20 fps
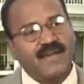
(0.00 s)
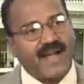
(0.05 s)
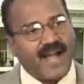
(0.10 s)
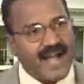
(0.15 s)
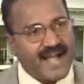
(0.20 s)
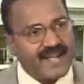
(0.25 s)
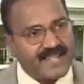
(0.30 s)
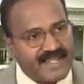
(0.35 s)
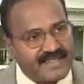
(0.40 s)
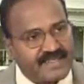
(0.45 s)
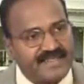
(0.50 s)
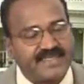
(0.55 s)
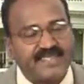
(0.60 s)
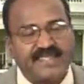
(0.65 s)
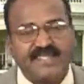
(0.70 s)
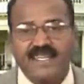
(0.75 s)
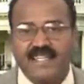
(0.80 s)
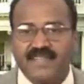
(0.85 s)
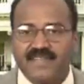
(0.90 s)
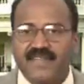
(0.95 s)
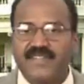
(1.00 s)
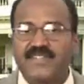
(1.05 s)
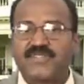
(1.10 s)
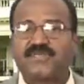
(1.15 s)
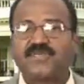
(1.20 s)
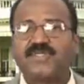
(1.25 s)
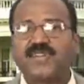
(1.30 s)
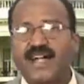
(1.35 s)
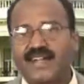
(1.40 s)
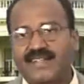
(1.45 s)
Unnecessarily we
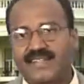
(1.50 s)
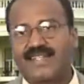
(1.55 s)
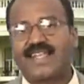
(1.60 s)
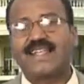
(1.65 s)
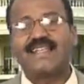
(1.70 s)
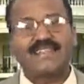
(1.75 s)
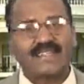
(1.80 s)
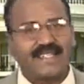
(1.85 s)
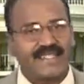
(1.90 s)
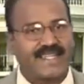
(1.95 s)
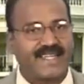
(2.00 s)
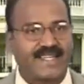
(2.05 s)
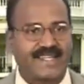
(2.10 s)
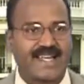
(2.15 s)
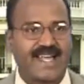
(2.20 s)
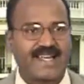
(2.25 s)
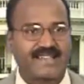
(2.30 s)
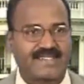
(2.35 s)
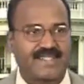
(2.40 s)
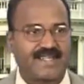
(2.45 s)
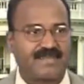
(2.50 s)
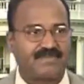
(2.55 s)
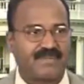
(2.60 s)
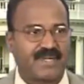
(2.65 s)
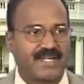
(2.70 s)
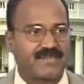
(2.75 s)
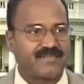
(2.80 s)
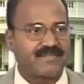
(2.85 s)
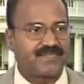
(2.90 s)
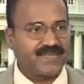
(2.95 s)
should not lengthen a class number.